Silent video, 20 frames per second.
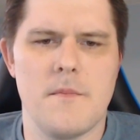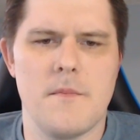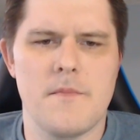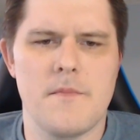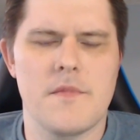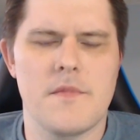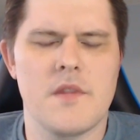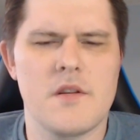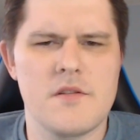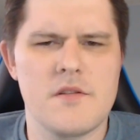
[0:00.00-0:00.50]

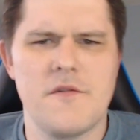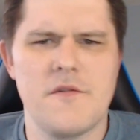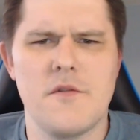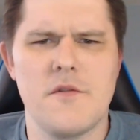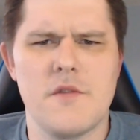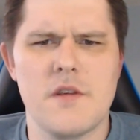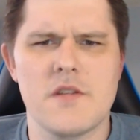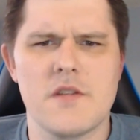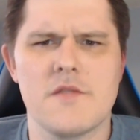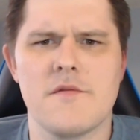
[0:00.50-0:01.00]
There's a few
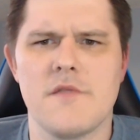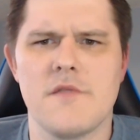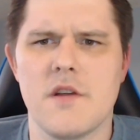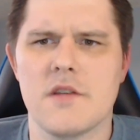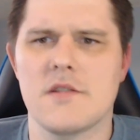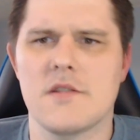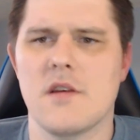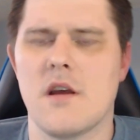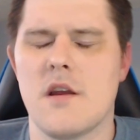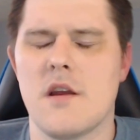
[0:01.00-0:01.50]
things in
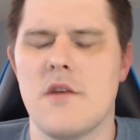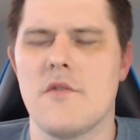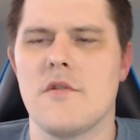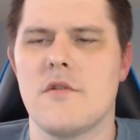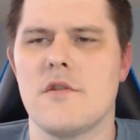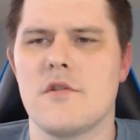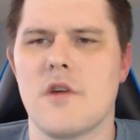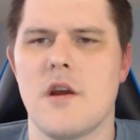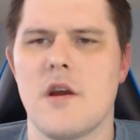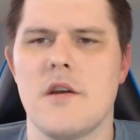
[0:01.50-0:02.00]
flux. I know they're
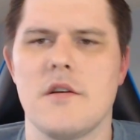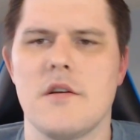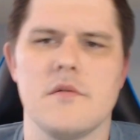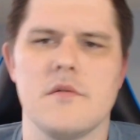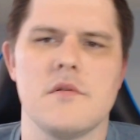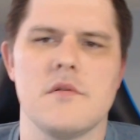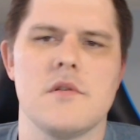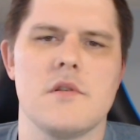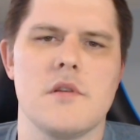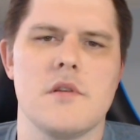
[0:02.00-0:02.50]
trying
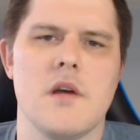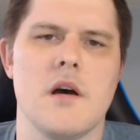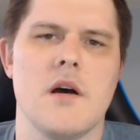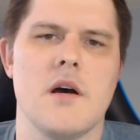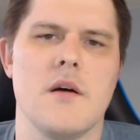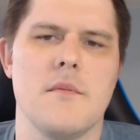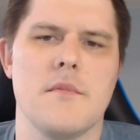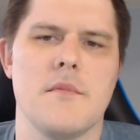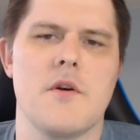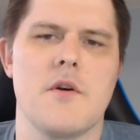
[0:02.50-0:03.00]
to
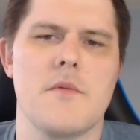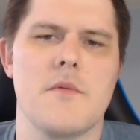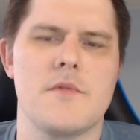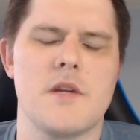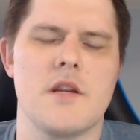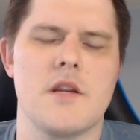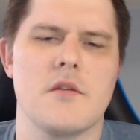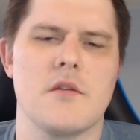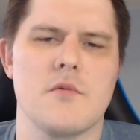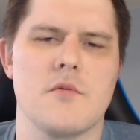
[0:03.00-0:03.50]
they're
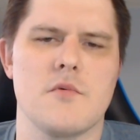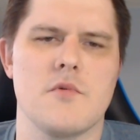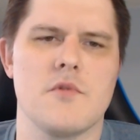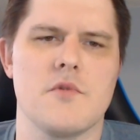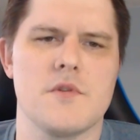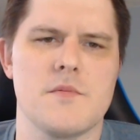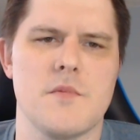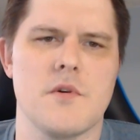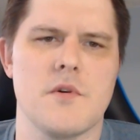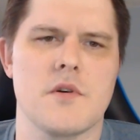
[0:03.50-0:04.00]
updating the
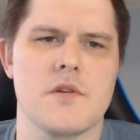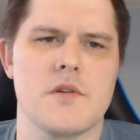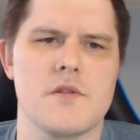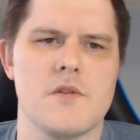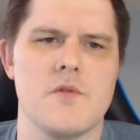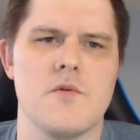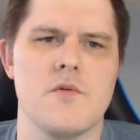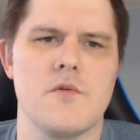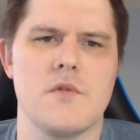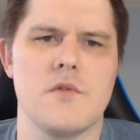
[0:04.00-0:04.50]
rules book
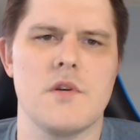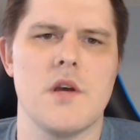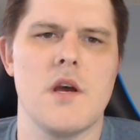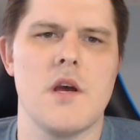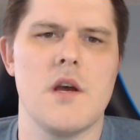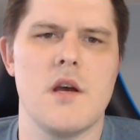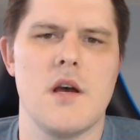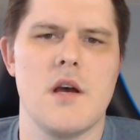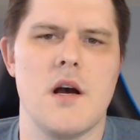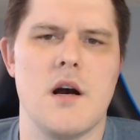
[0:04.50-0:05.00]
soon.
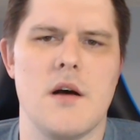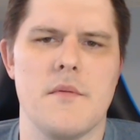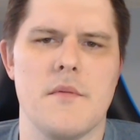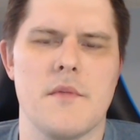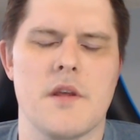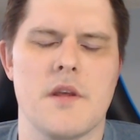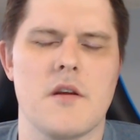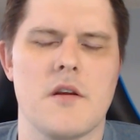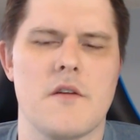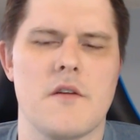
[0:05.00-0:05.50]

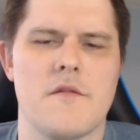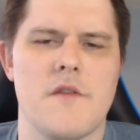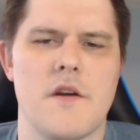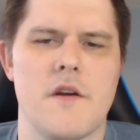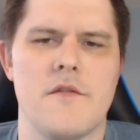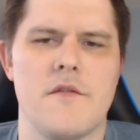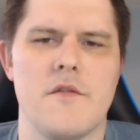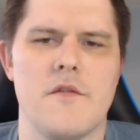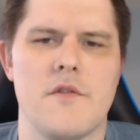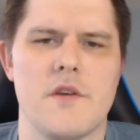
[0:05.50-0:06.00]
They clarified a
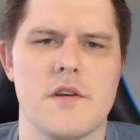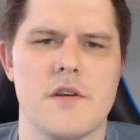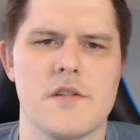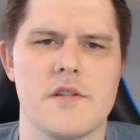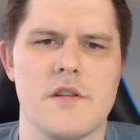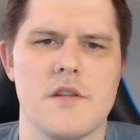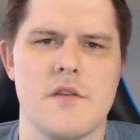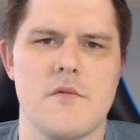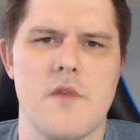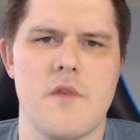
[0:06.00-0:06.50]
few things
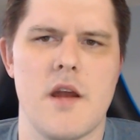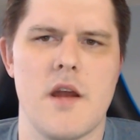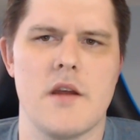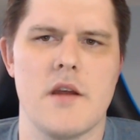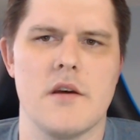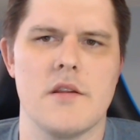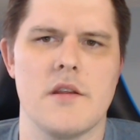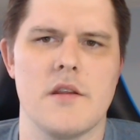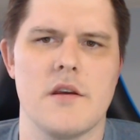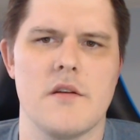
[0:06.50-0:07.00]
in the
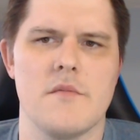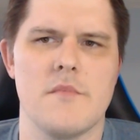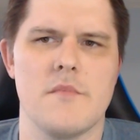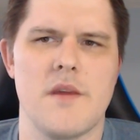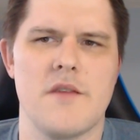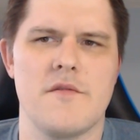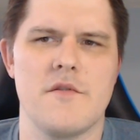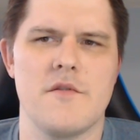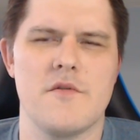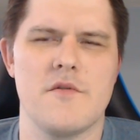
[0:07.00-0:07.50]
errata. They
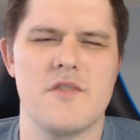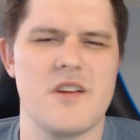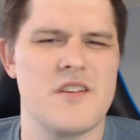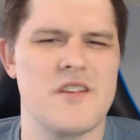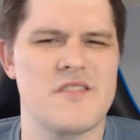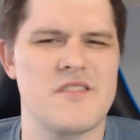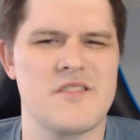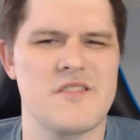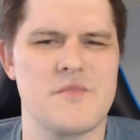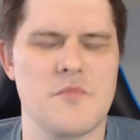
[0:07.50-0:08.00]
made a few
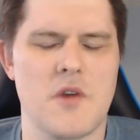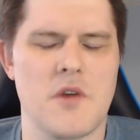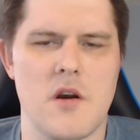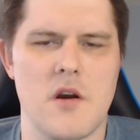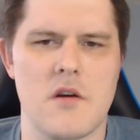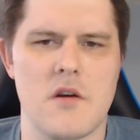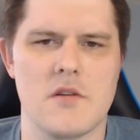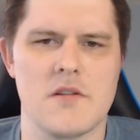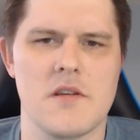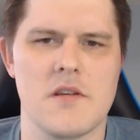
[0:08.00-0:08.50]
changes to some
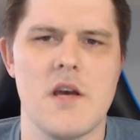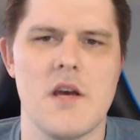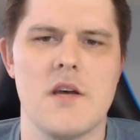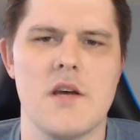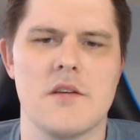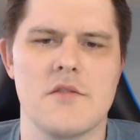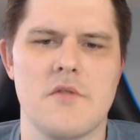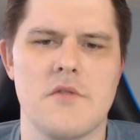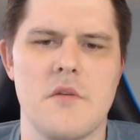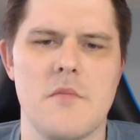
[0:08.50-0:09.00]
cards.
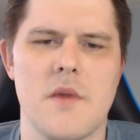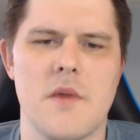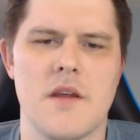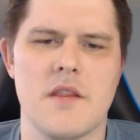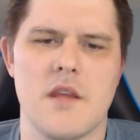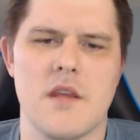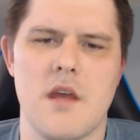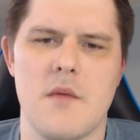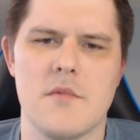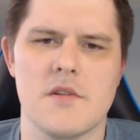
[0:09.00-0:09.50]
So keep in mind
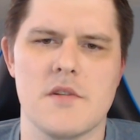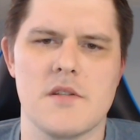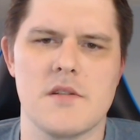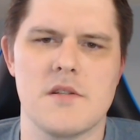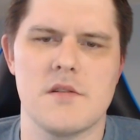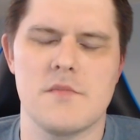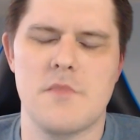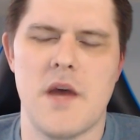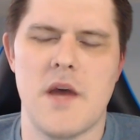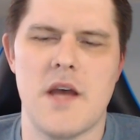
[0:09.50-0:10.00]
the game
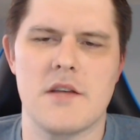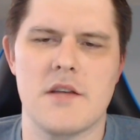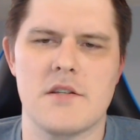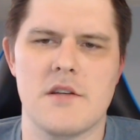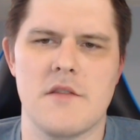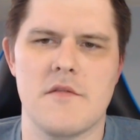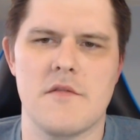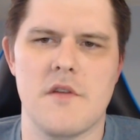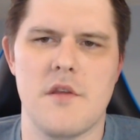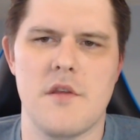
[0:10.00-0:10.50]
is patched
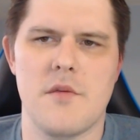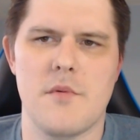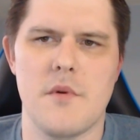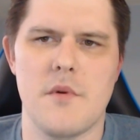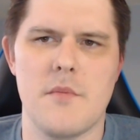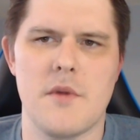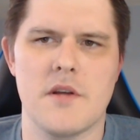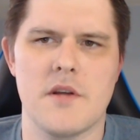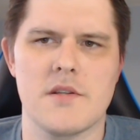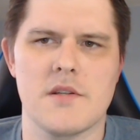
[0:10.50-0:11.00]
every 3
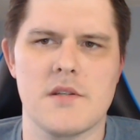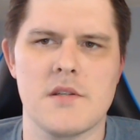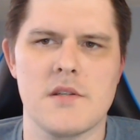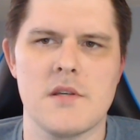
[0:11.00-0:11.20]
months.